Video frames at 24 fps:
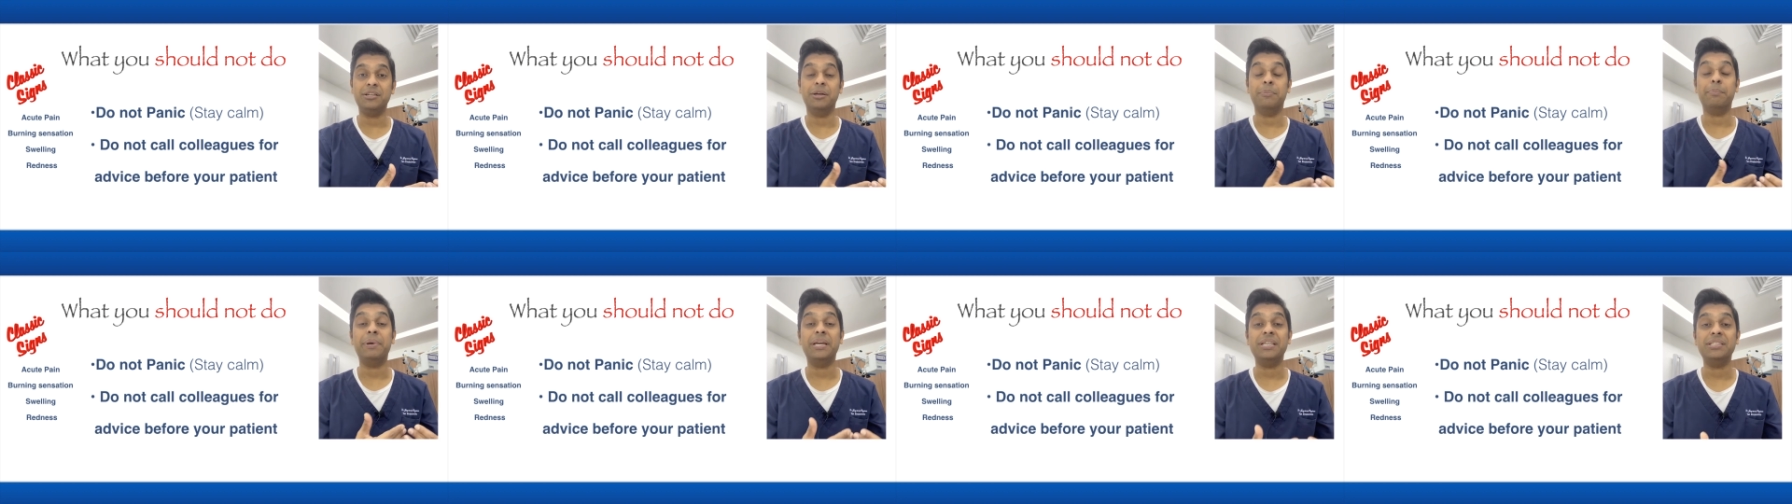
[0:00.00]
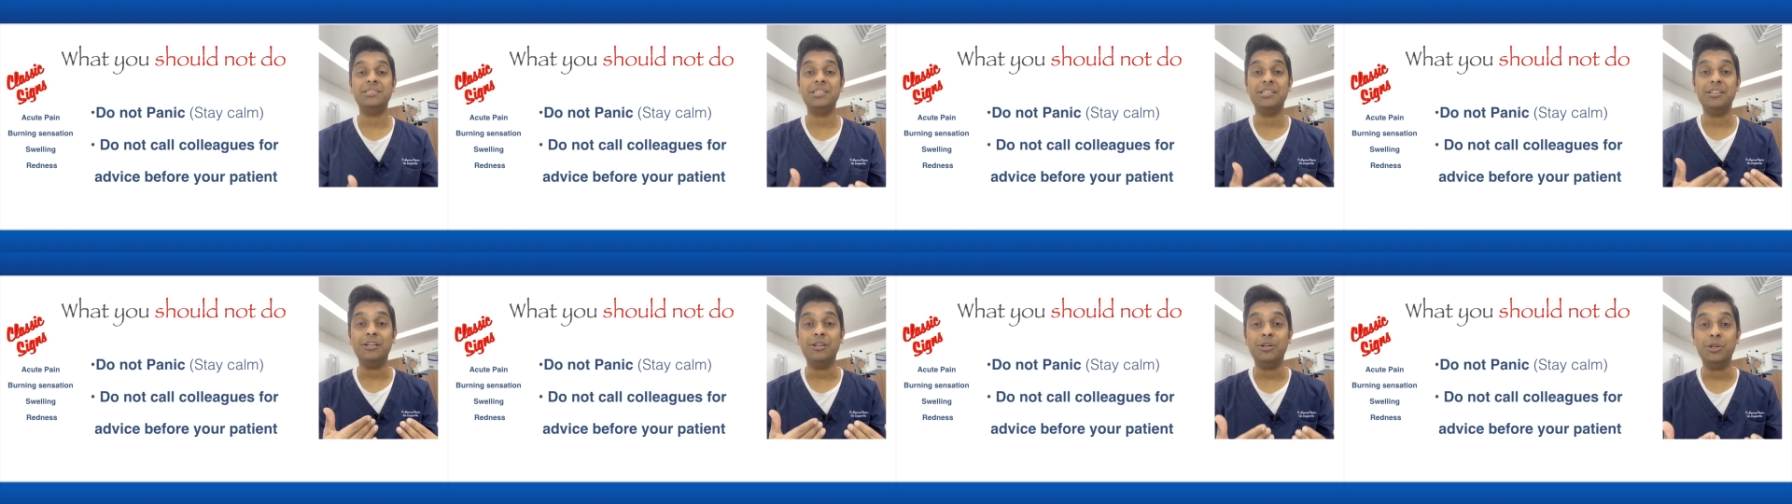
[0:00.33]
your
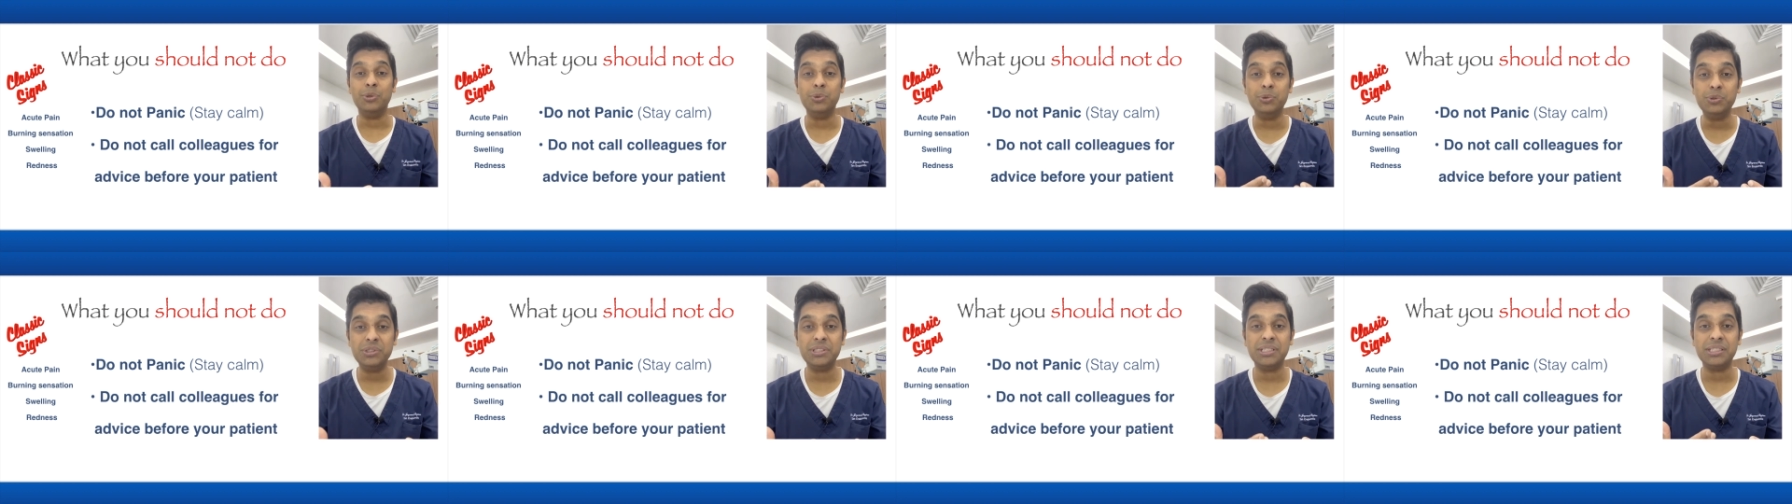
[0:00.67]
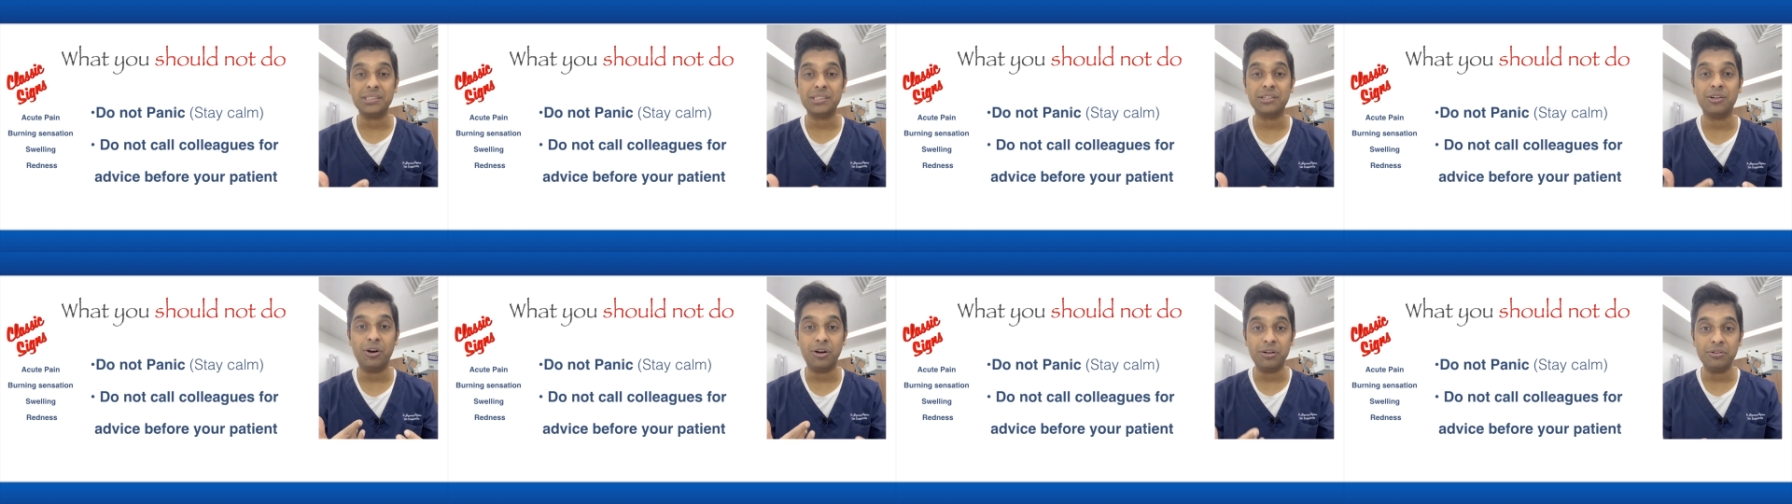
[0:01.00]
patient
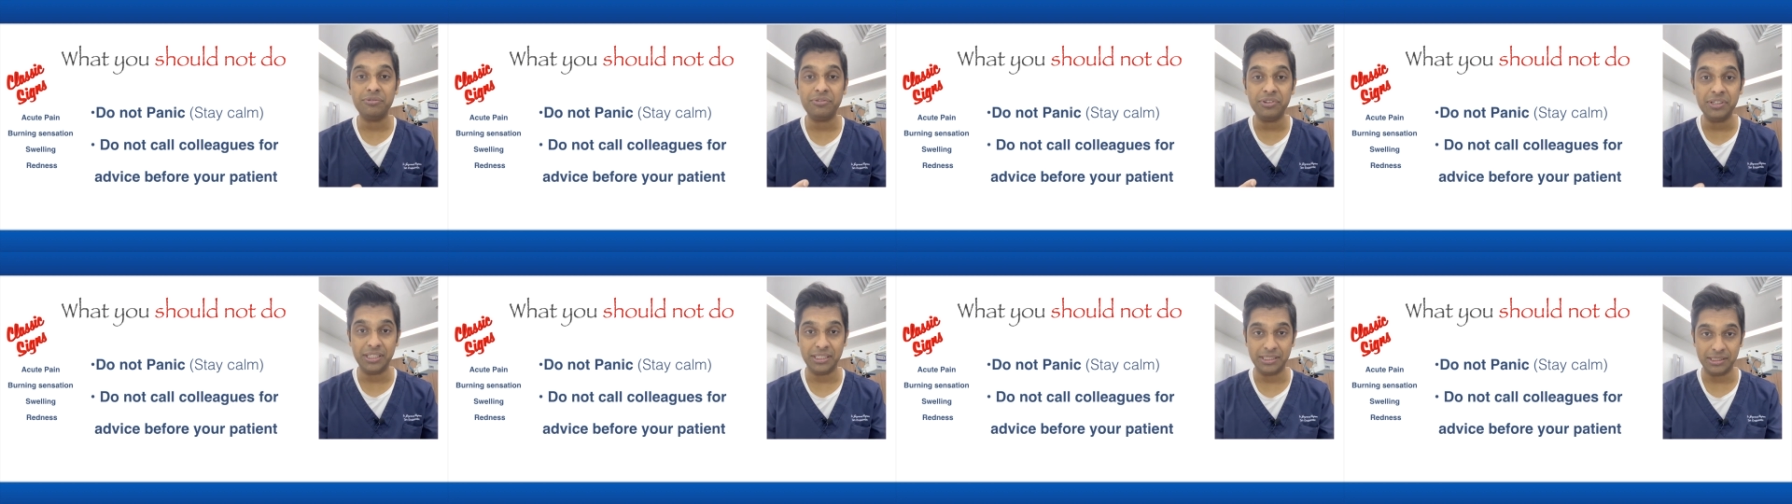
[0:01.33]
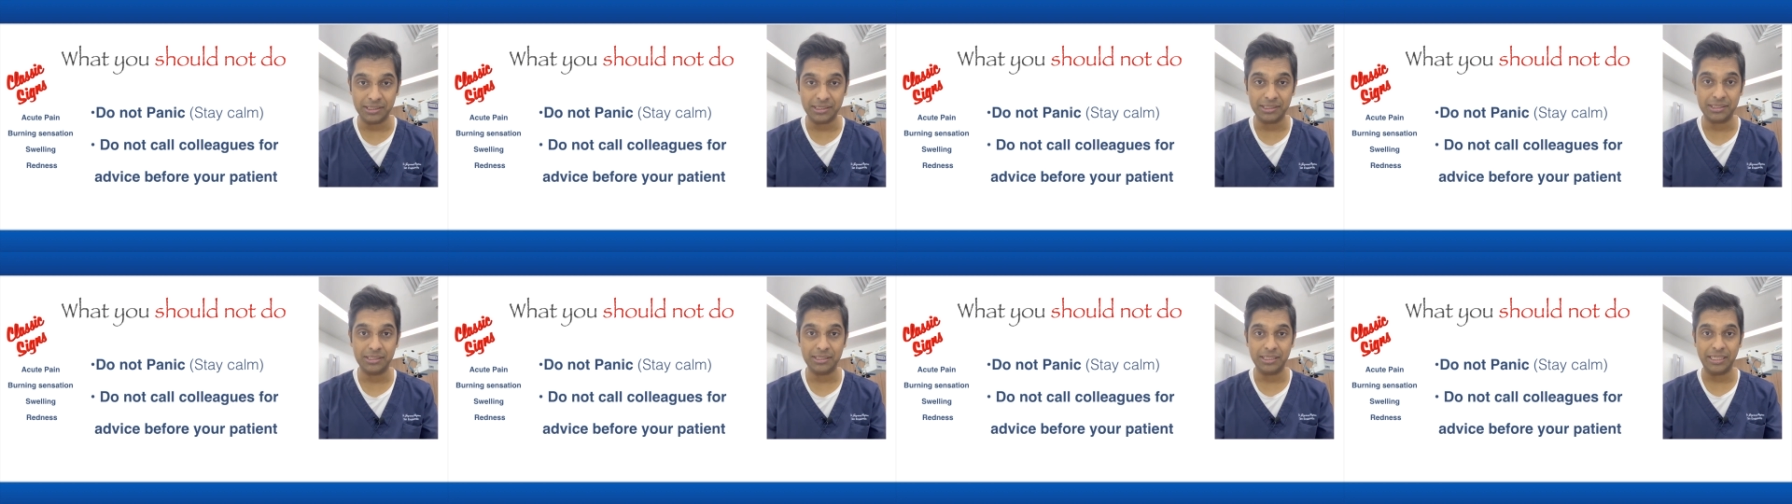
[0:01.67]
loses confidence.